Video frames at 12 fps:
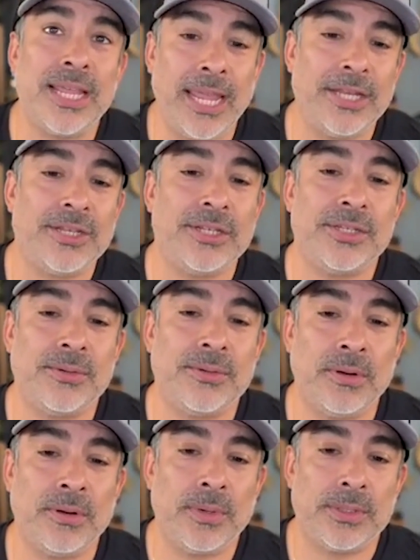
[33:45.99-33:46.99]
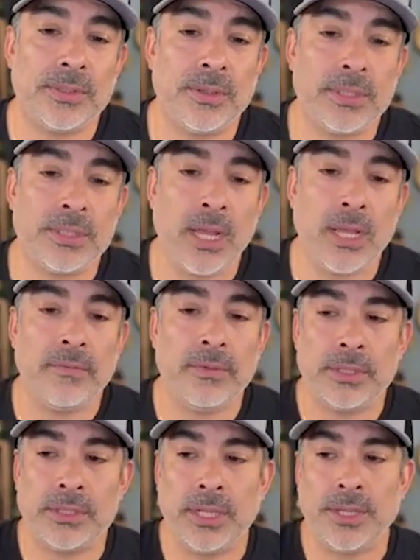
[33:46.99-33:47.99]
agents struggle with. So it's not
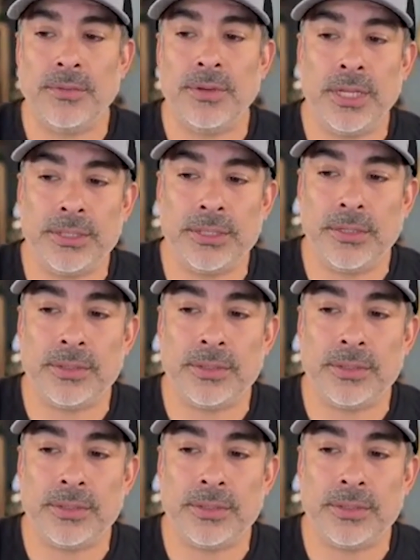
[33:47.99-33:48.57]
it's not unique to you.